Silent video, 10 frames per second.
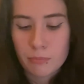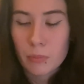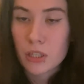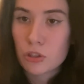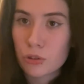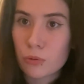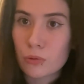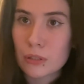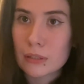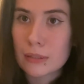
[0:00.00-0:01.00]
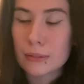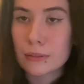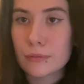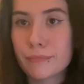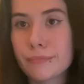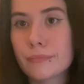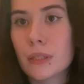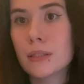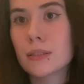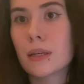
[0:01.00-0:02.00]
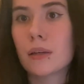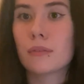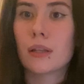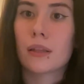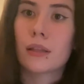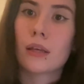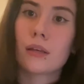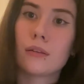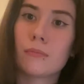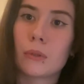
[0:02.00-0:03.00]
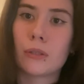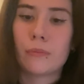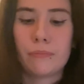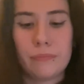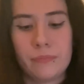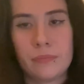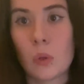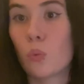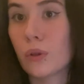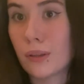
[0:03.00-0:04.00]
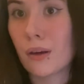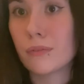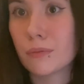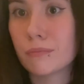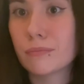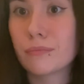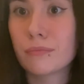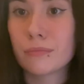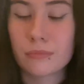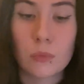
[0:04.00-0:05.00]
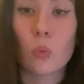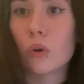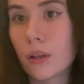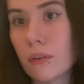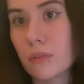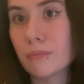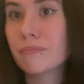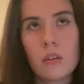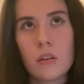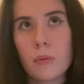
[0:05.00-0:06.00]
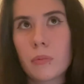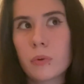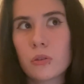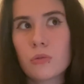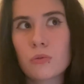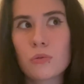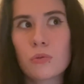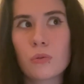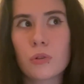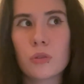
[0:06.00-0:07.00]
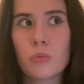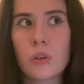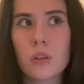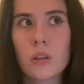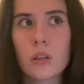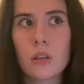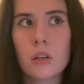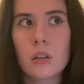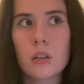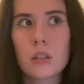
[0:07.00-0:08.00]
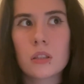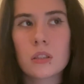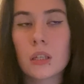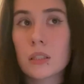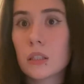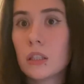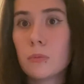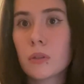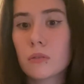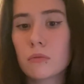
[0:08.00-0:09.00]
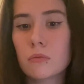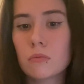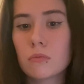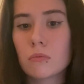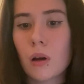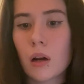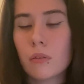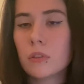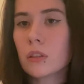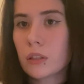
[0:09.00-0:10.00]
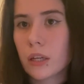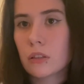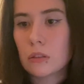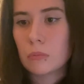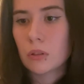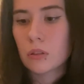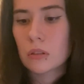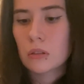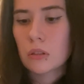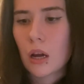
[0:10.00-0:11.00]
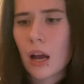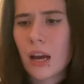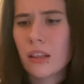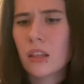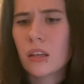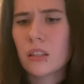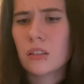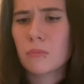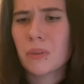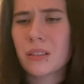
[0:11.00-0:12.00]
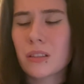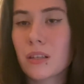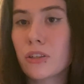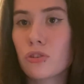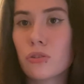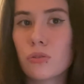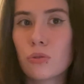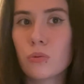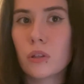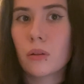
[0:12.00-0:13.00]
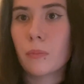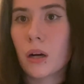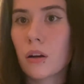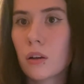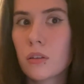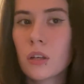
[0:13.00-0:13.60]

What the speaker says: My Ichigo is still inside of the thing, but we love him. We love him. Yamamoto's story with Sasakiba, I really liked it because I think I didn't pay attention to it in the manga.